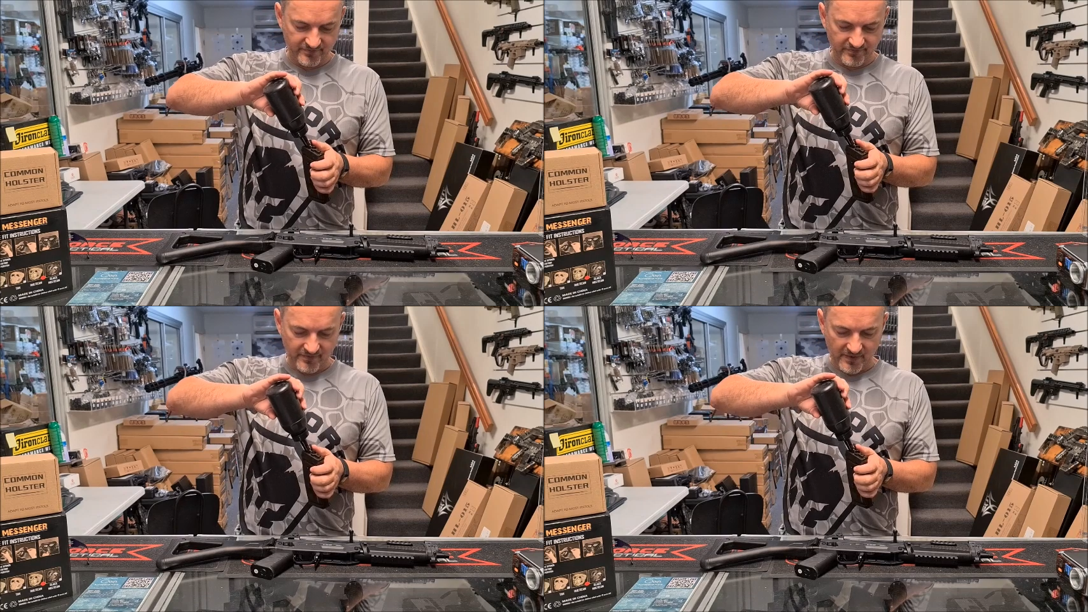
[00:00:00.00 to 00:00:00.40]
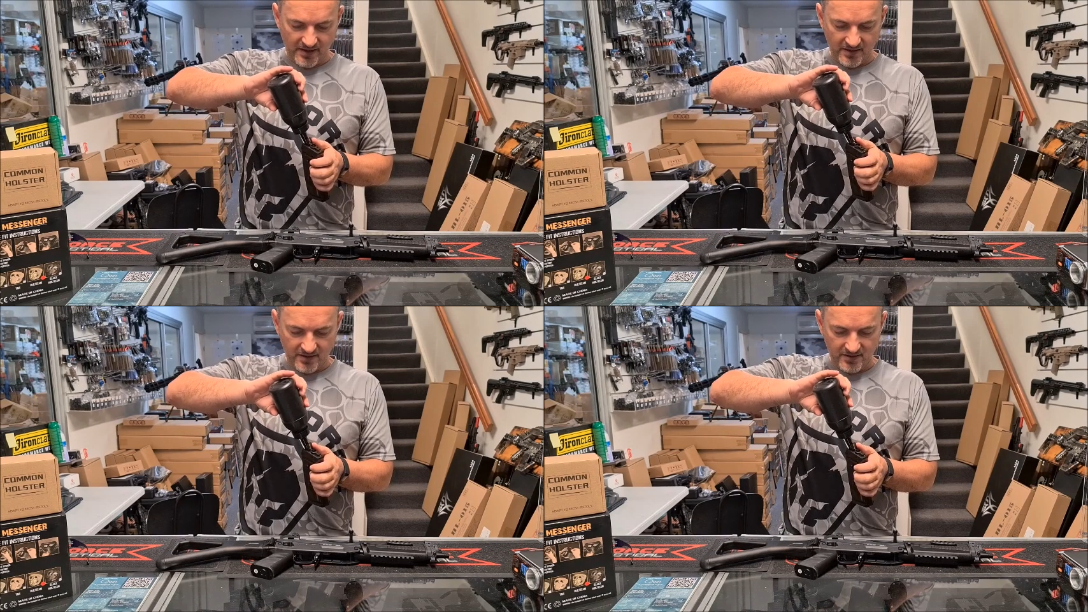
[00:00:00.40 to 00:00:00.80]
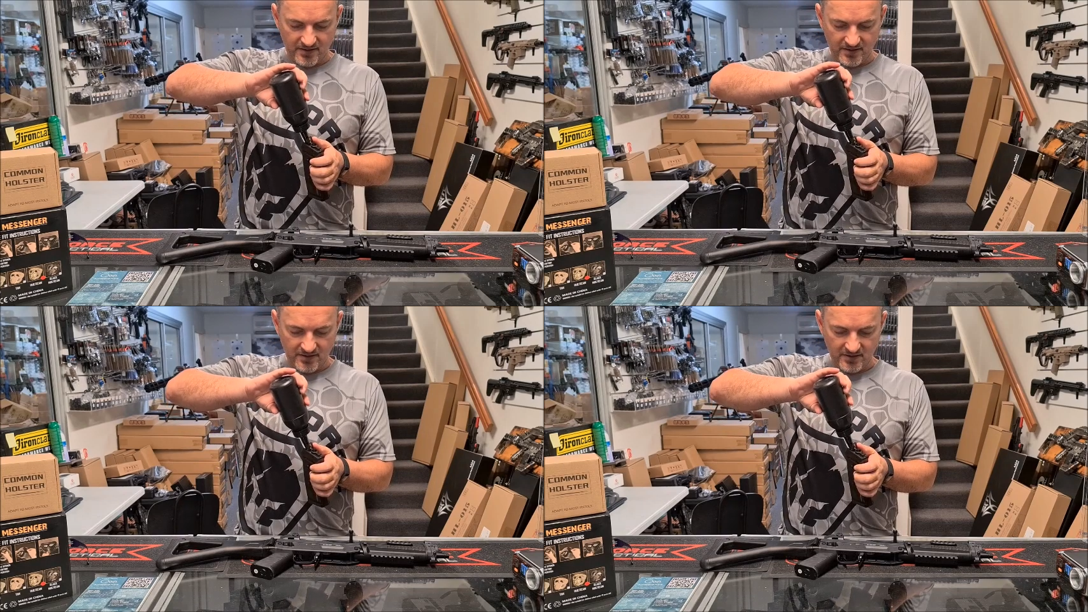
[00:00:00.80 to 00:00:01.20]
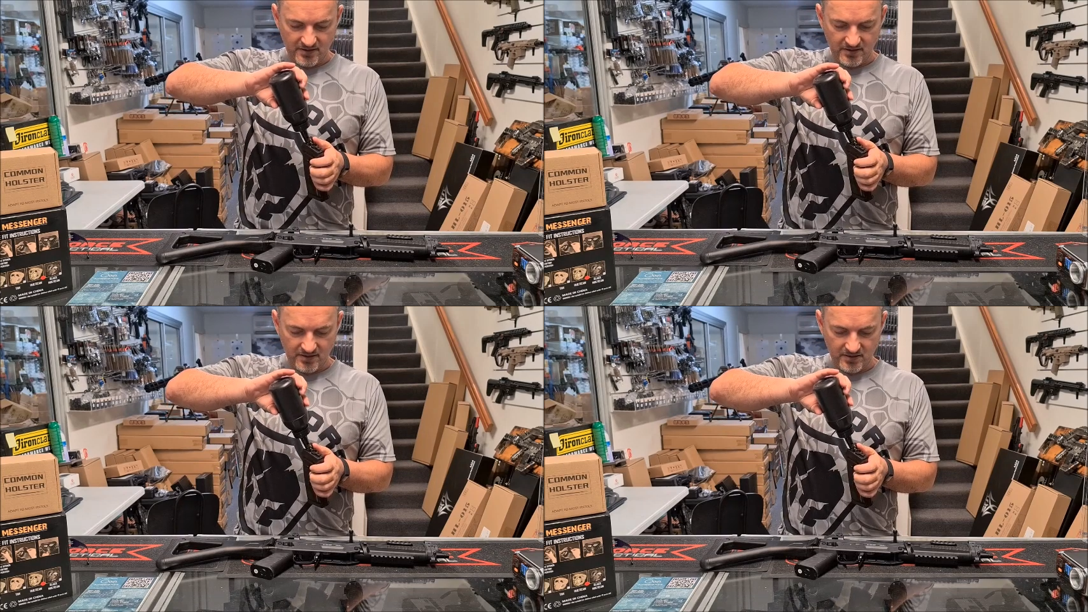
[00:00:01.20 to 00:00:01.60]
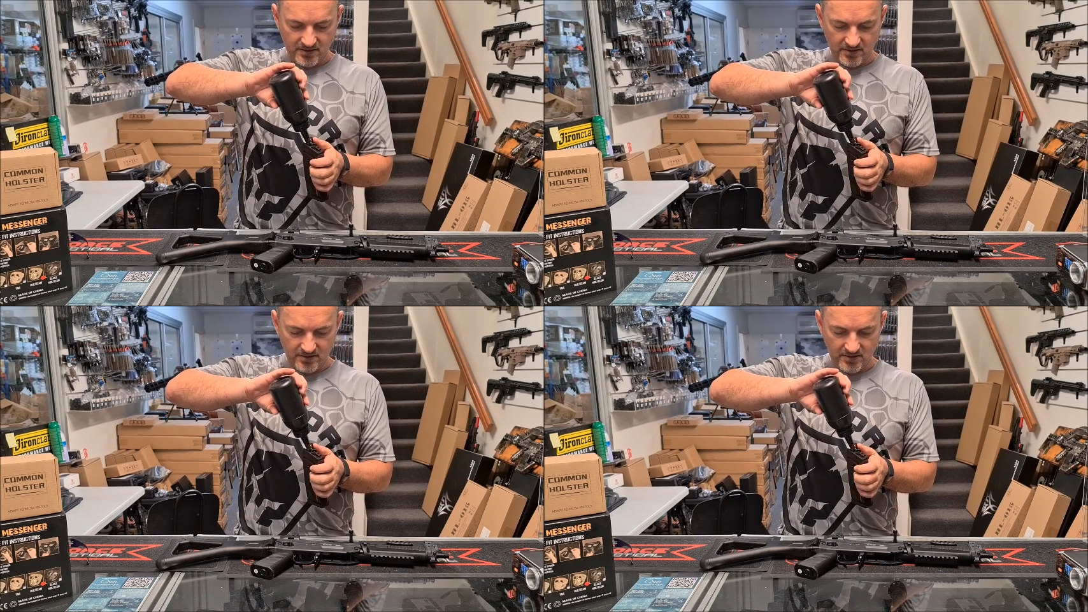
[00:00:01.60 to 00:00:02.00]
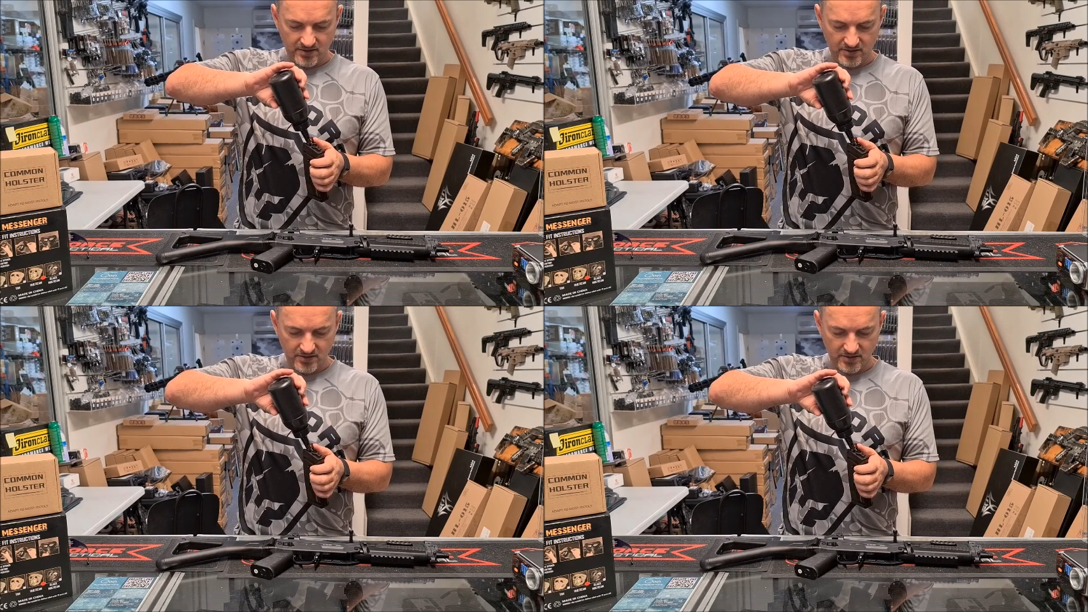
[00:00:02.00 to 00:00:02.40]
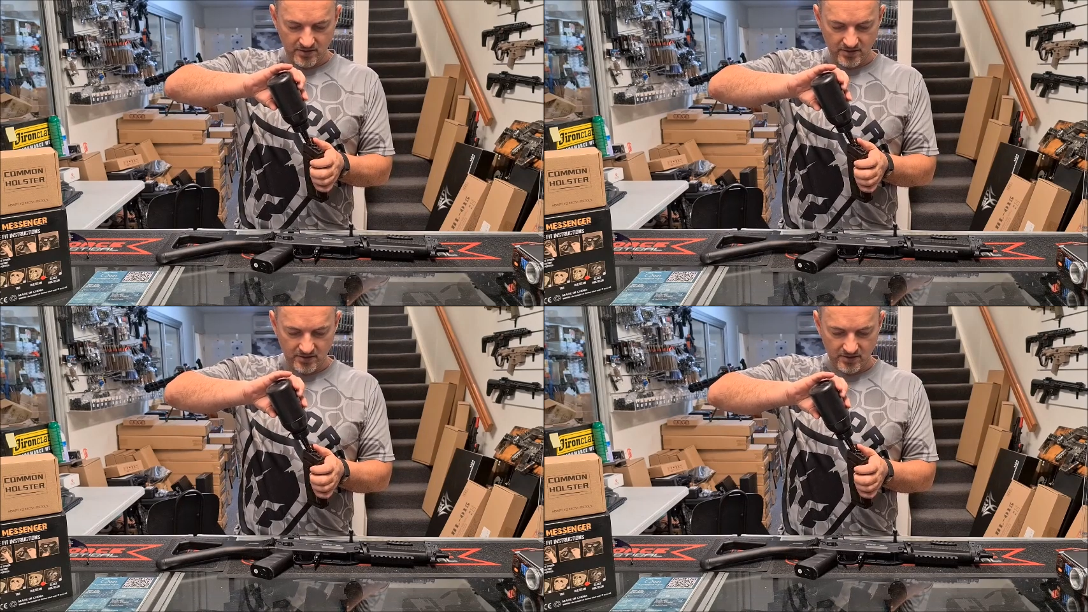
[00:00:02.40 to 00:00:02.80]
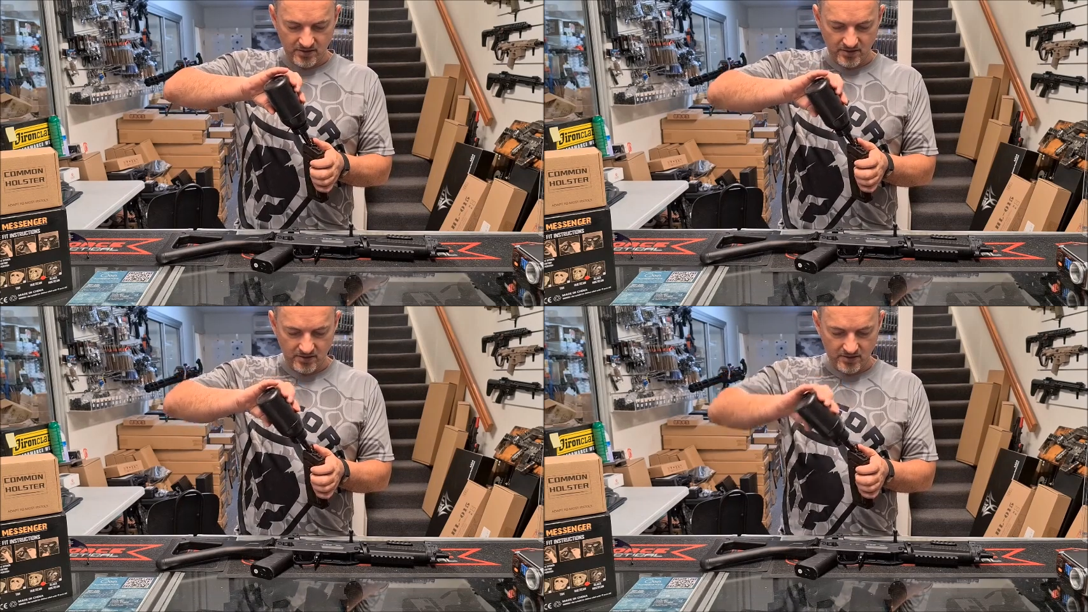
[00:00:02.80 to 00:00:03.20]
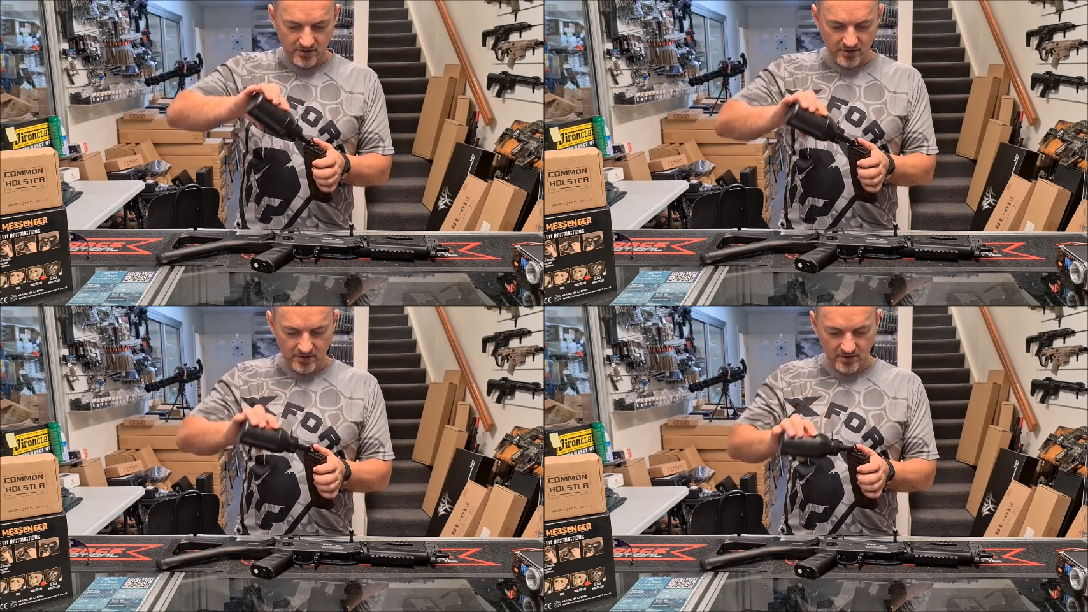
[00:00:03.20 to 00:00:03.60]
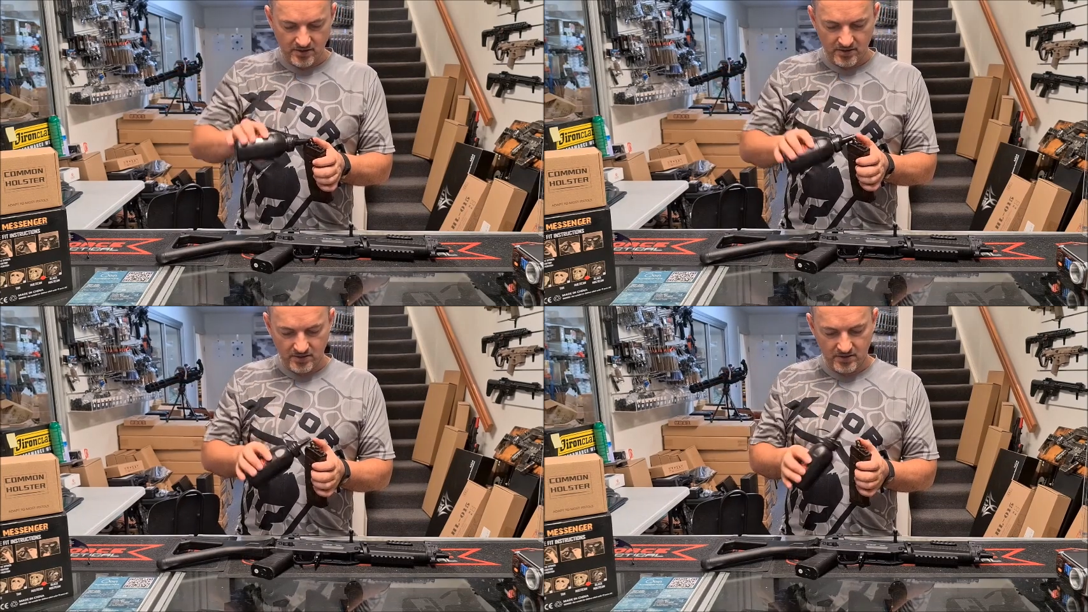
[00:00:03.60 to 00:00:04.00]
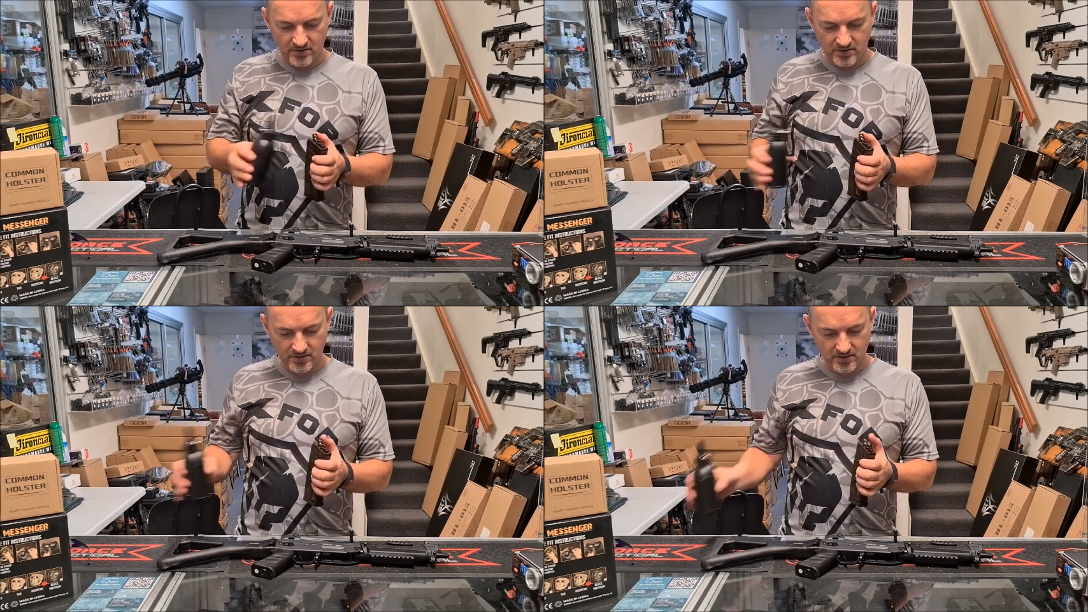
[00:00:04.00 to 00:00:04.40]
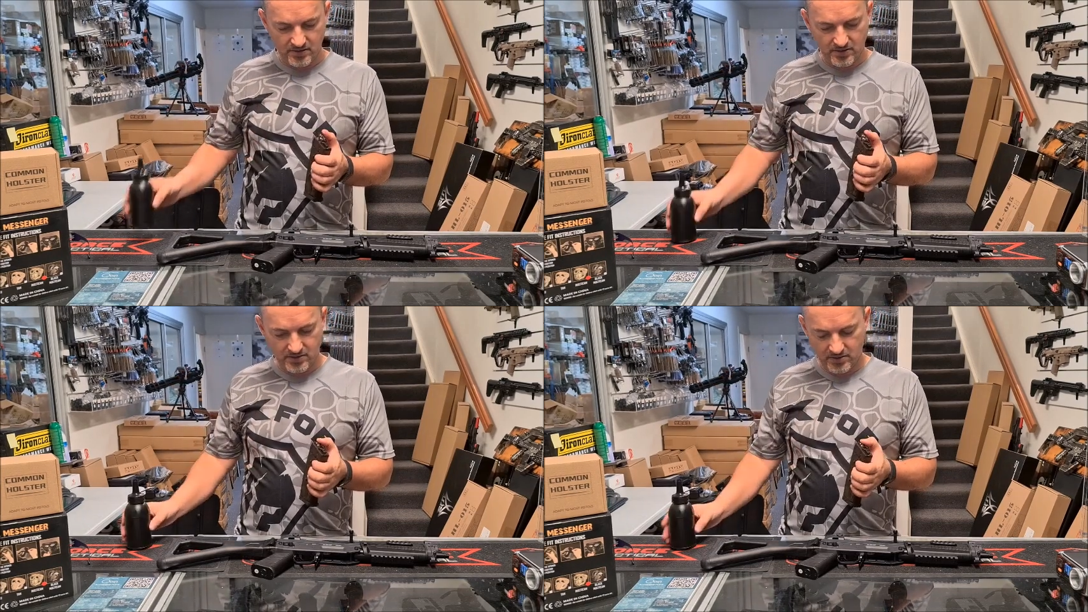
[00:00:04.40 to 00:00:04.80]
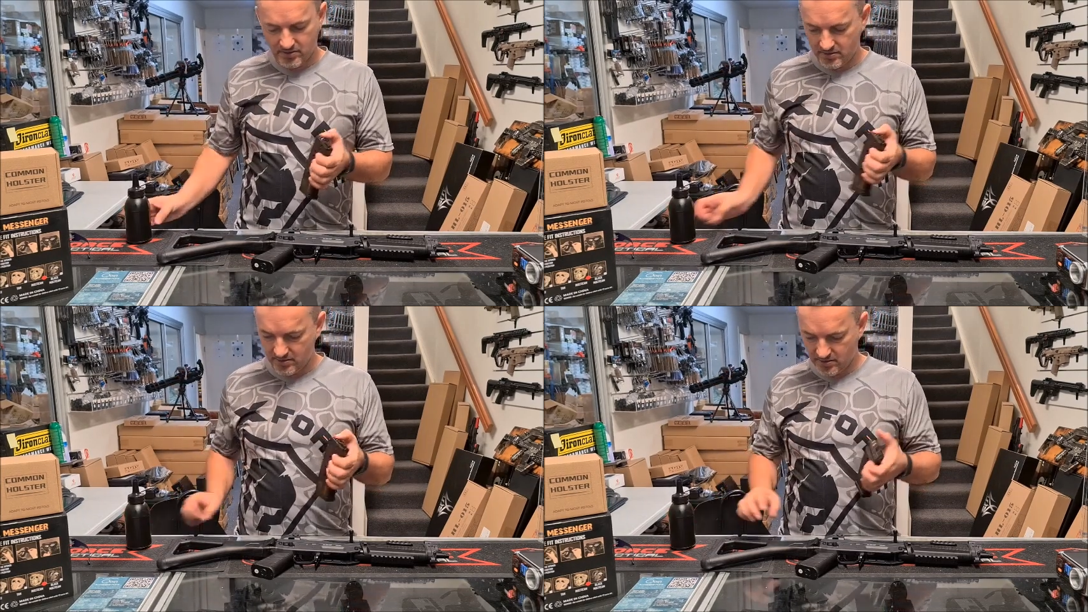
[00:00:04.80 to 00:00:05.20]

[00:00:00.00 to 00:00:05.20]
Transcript: Nothing is said.